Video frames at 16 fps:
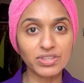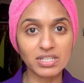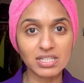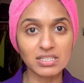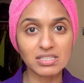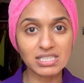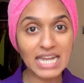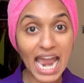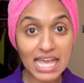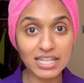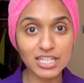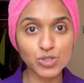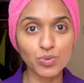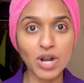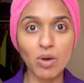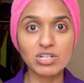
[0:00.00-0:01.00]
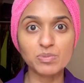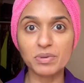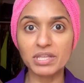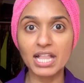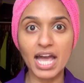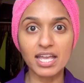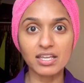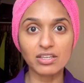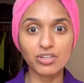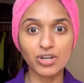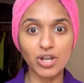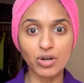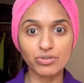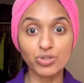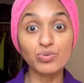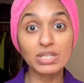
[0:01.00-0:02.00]
stylist would always be like, you
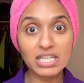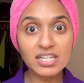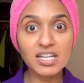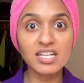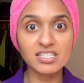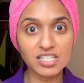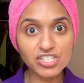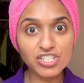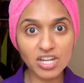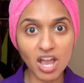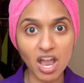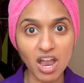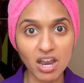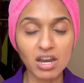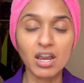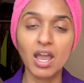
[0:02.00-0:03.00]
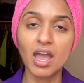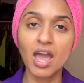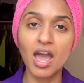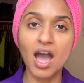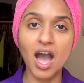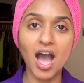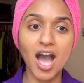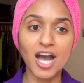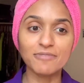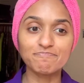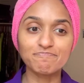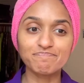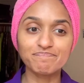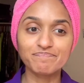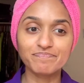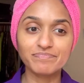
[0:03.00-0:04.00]
need conditioner.
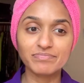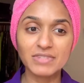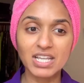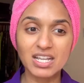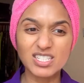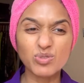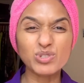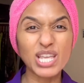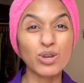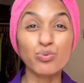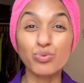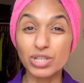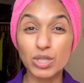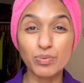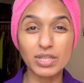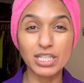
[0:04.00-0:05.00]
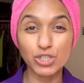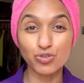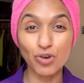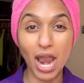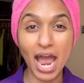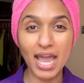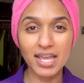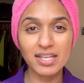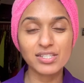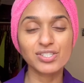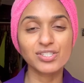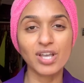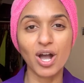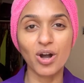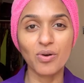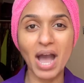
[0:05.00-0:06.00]
Because it was like really dry.
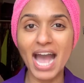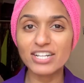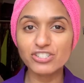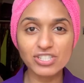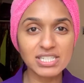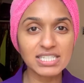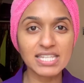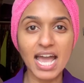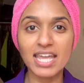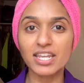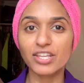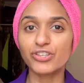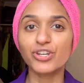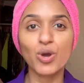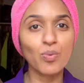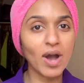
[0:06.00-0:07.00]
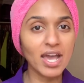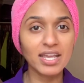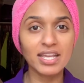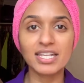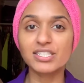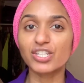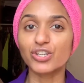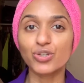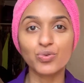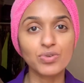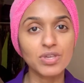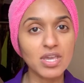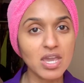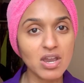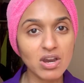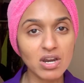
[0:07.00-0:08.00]
So I just decided, you know what? It's a new
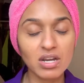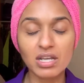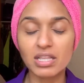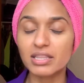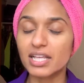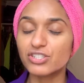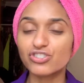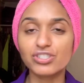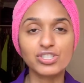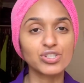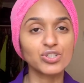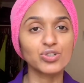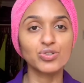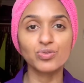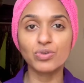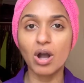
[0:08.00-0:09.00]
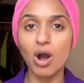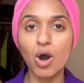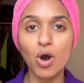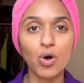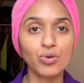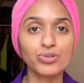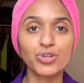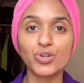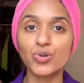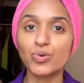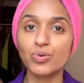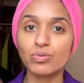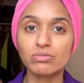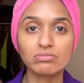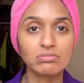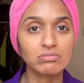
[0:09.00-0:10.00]
year. Let's just do a whole new
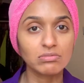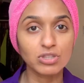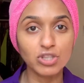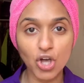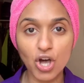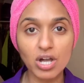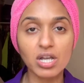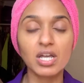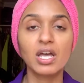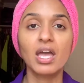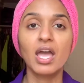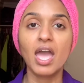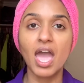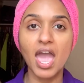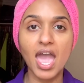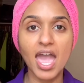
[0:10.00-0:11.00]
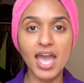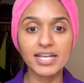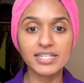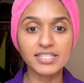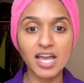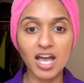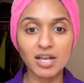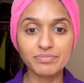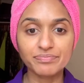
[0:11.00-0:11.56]
look. And I